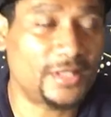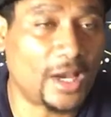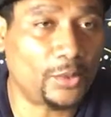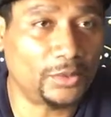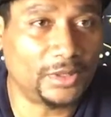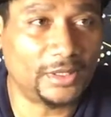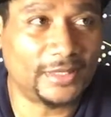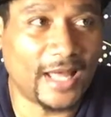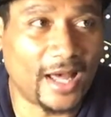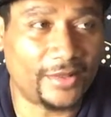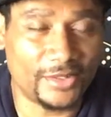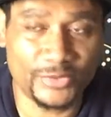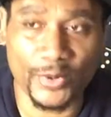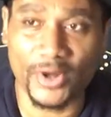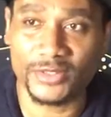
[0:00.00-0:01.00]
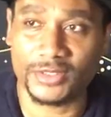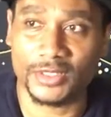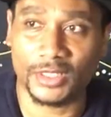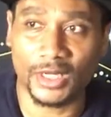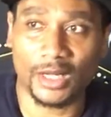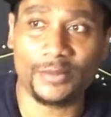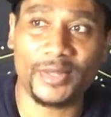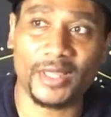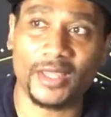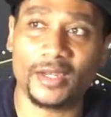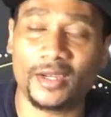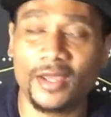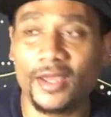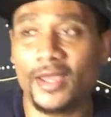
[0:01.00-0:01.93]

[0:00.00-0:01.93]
that will allow this person to come in